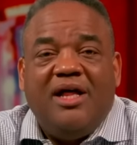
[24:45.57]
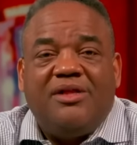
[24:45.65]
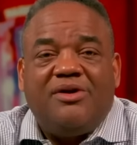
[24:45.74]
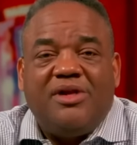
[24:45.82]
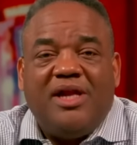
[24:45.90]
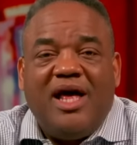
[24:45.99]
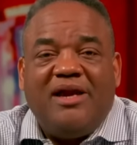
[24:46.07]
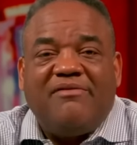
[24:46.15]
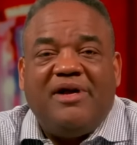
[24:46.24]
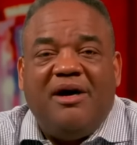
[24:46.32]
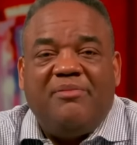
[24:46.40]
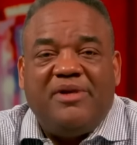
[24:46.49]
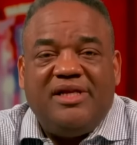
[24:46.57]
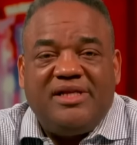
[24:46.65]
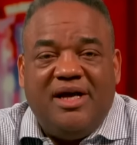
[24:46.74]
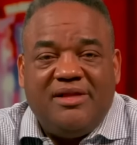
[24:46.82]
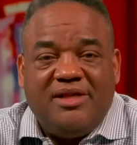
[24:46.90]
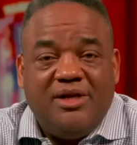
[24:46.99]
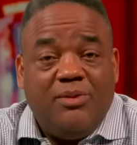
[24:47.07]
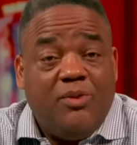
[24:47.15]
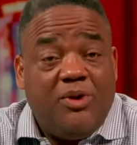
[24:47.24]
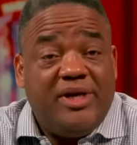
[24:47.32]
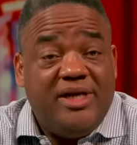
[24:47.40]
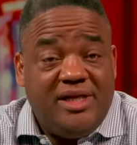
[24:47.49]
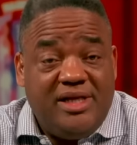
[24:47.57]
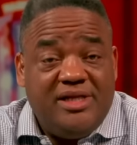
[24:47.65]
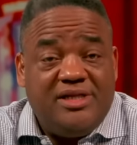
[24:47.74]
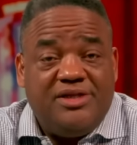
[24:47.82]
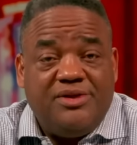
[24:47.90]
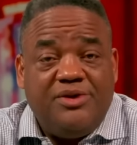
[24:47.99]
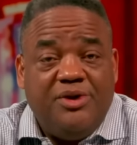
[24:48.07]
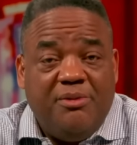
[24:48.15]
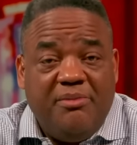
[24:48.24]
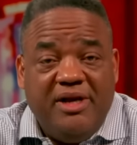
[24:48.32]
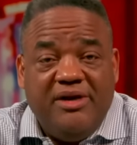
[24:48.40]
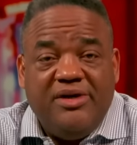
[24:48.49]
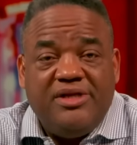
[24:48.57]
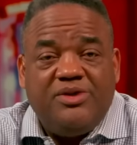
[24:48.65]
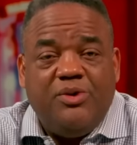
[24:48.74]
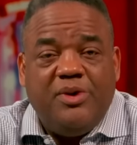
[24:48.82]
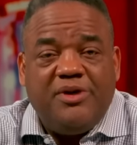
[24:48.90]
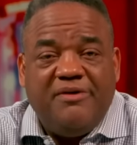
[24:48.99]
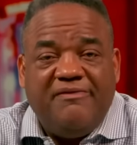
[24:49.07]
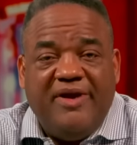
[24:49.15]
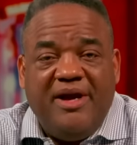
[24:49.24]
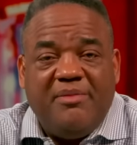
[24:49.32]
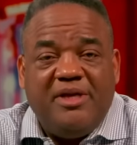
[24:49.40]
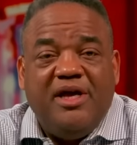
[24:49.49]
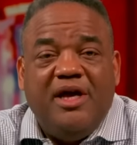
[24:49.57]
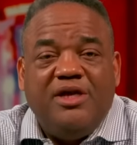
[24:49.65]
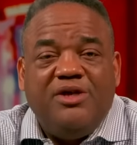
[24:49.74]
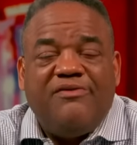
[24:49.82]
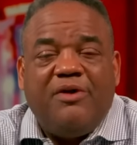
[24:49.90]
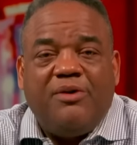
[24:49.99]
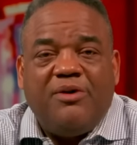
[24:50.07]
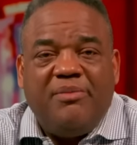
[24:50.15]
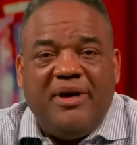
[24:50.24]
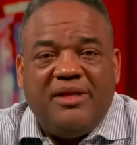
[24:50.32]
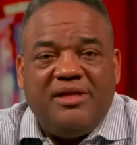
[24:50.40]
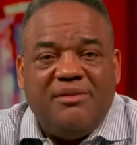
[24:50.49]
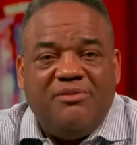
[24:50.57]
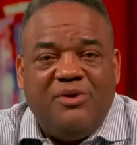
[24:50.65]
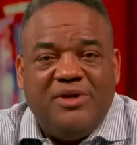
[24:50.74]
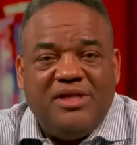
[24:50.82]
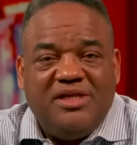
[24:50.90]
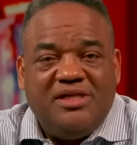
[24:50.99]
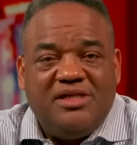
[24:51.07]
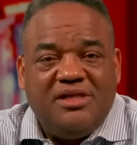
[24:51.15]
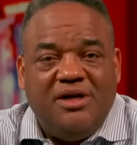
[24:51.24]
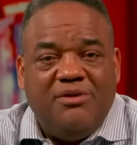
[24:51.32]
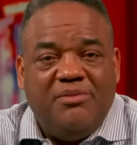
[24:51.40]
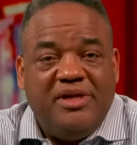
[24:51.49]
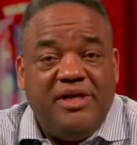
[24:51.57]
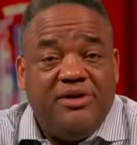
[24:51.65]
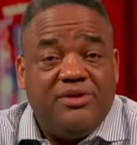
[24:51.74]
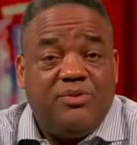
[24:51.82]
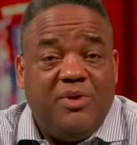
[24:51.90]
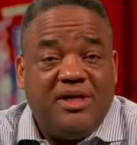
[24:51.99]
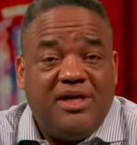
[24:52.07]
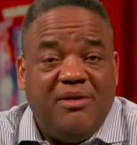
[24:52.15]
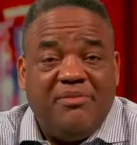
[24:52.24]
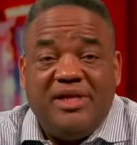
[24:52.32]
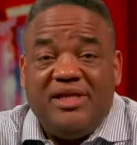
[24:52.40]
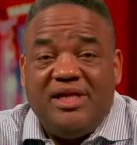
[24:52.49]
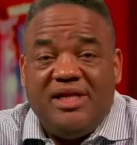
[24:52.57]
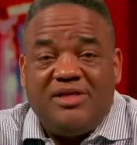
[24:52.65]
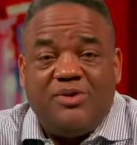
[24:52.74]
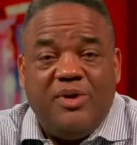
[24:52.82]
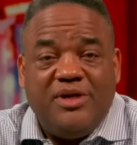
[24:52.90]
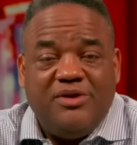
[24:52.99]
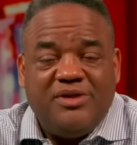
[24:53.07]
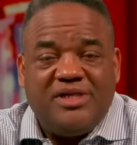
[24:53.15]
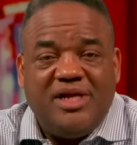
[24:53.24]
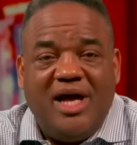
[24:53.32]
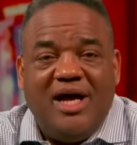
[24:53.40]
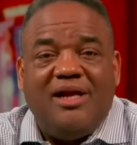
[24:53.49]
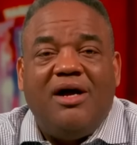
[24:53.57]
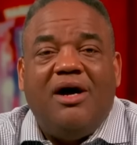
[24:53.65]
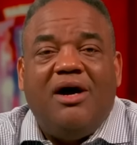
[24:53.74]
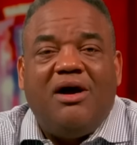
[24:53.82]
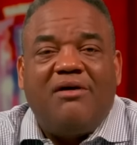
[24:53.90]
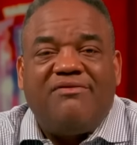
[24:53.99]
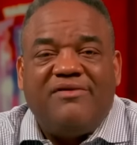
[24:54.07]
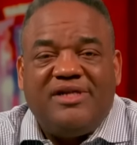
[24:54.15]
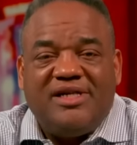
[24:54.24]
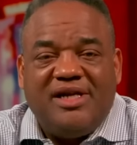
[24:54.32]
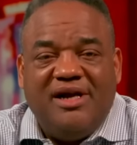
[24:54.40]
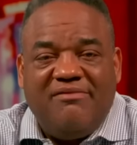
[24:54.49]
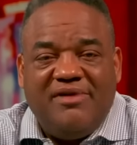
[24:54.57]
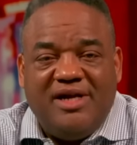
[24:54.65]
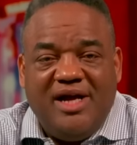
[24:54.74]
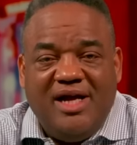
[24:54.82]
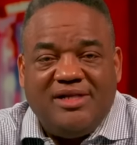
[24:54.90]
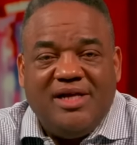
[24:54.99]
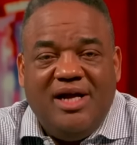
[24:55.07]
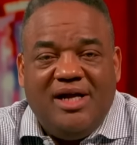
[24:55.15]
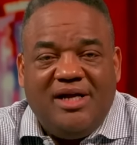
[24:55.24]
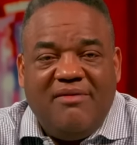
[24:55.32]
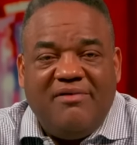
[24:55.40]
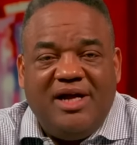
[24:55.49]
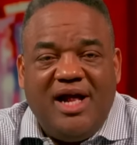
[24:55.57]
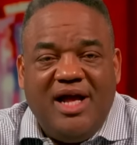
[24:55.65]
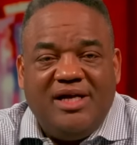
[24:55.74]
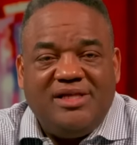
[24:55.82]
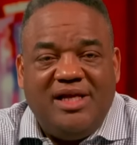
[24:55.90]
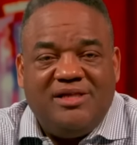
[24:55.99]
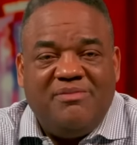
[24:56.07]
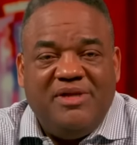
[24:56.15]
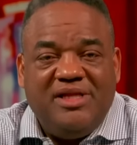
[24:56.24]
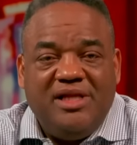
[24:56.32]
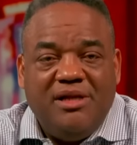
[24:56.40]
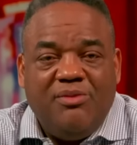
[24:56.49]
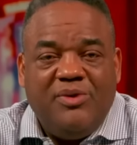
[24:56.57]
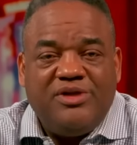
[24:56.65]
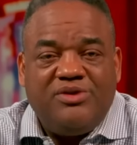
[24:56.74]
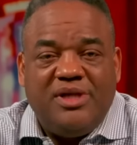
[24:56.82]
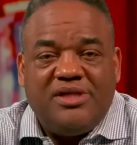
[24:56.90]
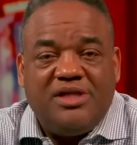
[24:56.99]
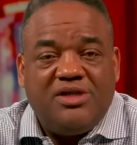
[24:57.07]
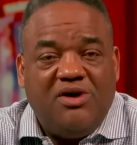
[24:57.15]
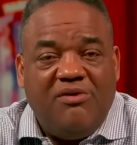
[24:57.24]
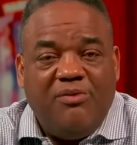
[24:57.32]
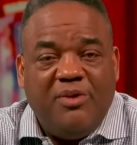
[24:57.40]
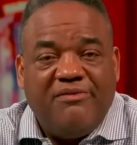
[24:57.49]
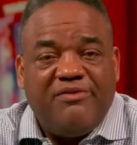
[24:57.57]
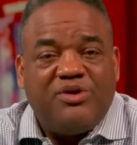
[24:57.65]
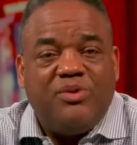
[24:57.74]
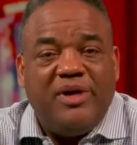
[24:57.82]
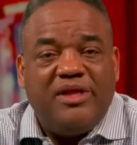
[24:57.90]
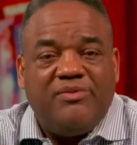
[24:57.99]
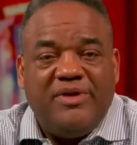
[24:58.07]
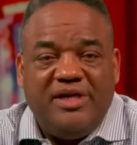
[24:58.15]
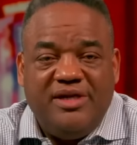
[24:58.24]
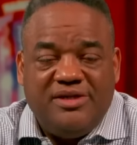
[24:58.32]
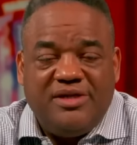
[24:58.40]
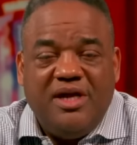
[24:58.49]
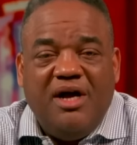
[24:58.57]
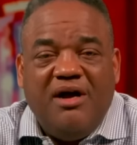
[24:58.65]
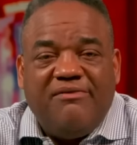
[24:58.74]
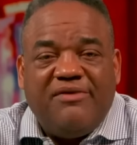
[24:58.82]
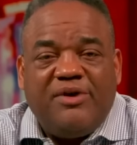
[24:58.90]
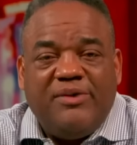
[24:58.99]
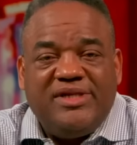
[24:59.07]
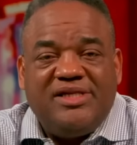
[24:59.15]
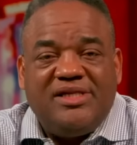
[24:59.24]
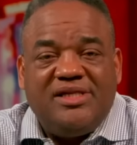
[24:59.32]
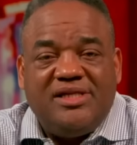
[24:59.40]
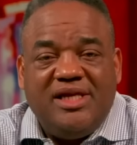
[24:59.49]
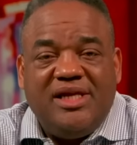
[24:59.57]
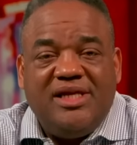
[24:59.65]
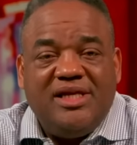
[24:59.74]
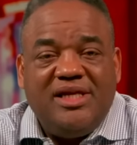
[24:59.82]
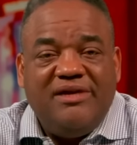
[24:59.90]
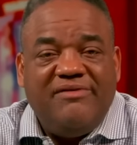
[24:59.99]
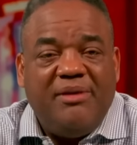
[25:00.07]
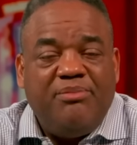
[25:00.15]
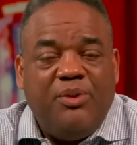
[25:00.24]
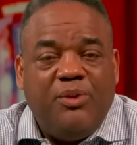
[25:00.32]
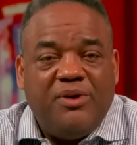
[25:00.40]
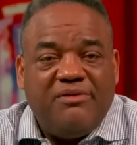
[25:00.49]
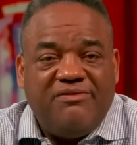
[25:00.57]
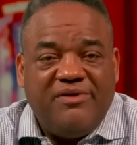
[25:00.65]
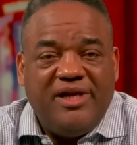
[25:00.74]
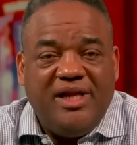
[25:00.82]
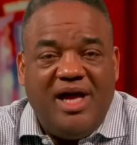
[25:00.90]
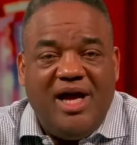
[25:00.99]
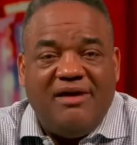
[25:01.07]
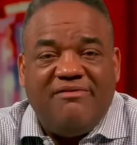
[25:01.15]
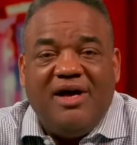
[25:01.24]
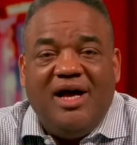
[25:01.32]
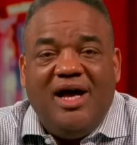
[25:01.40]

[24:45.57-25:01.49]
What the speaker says: There are a lot of companies out there working against you, your marriage or your family. You've heard about them on this show, but here's one company that is on your side, our friends at Covenant Eyes. Covenant Eyes has been the number one trusted software for 23 years for Christians seeking to live a porn-free life.